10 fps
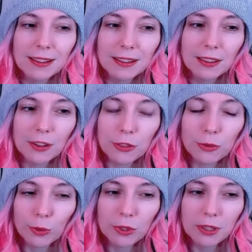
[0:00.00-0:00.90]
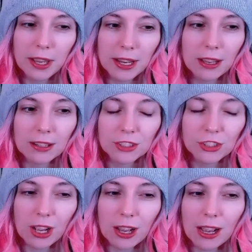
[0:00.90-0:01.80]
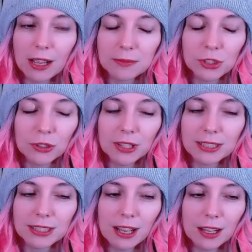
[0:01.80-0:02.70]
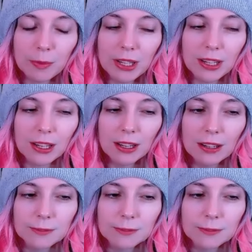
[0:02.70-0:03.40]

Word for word: the through the leg gunshot. I'm sure that's got to be